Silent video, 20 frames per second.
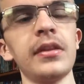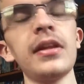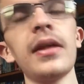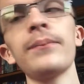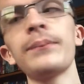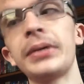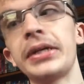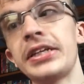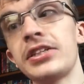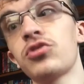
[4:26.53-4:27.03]

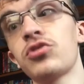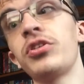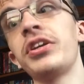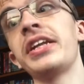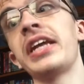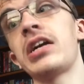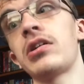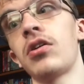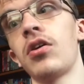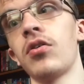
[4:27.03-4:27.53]
But his Green
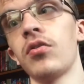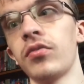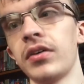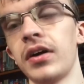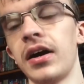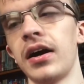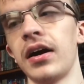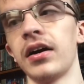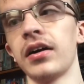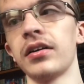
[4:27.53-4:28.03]
Arrow
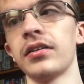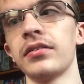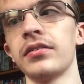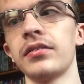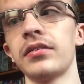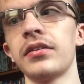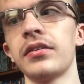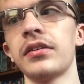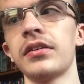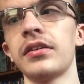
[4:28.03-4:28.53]
uh,
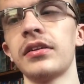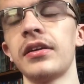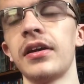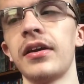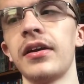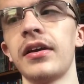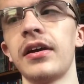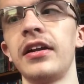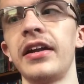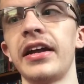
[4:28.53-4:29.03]

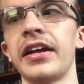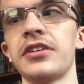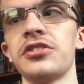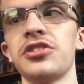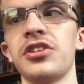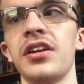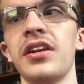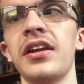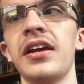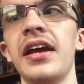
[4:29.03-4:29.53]

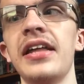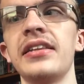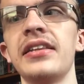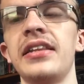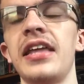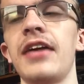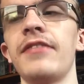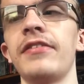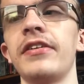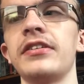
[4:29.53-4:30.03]
collection.
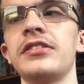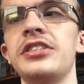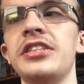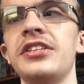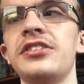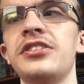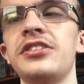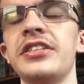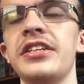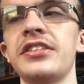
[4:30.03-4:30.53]
They have a
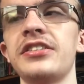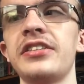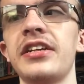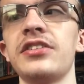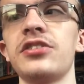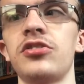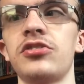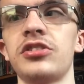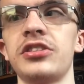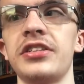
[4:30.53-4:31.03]
DC
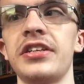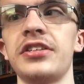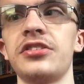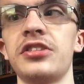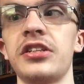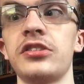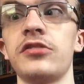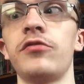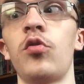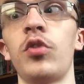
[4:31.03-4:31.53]
Essentials edition
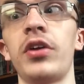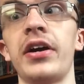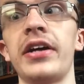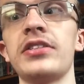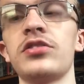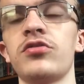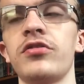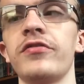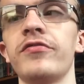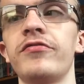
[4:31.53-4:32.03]
that's
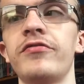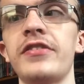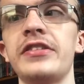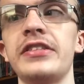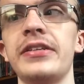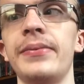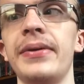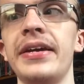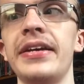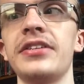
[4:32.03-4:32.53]

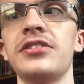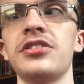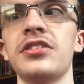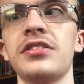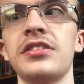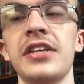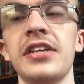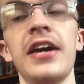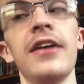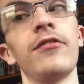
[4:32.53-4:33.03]
450
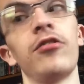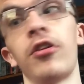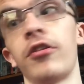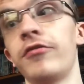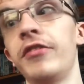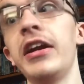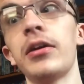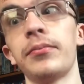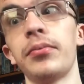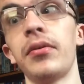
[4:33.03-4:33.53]
pages for a
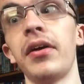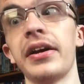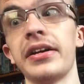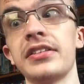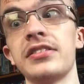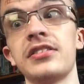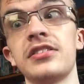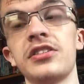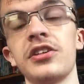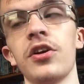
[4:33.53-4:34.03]
fair
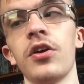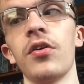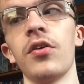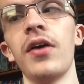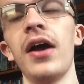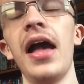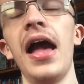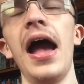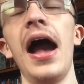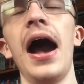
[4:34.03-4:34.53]
price too.
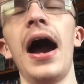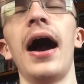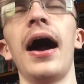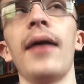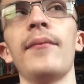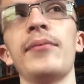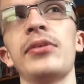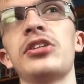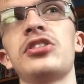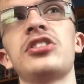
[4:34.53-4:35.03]

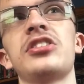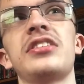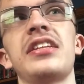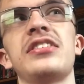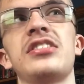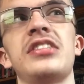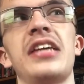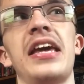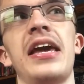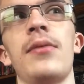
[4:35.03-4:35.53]
Um, it's just
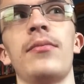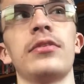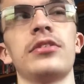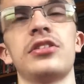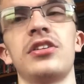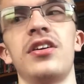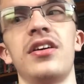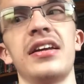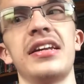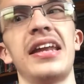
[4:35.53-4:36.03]
it's
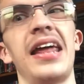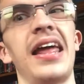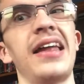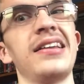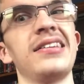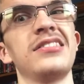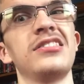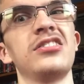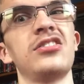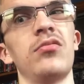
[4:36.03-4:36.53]
Amazon. I
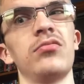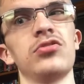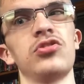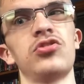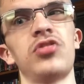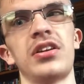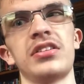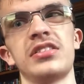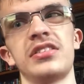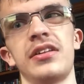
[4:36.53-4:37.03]
don't
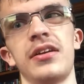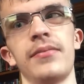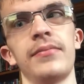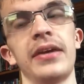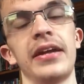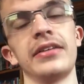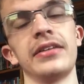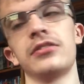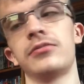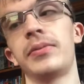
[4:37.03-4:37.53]
trust them,
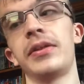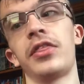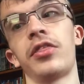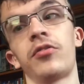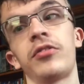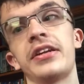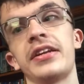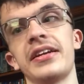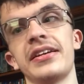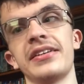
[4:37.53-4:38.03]
and they
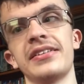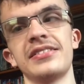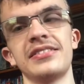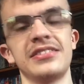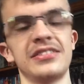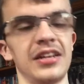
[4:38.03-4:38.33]
three days.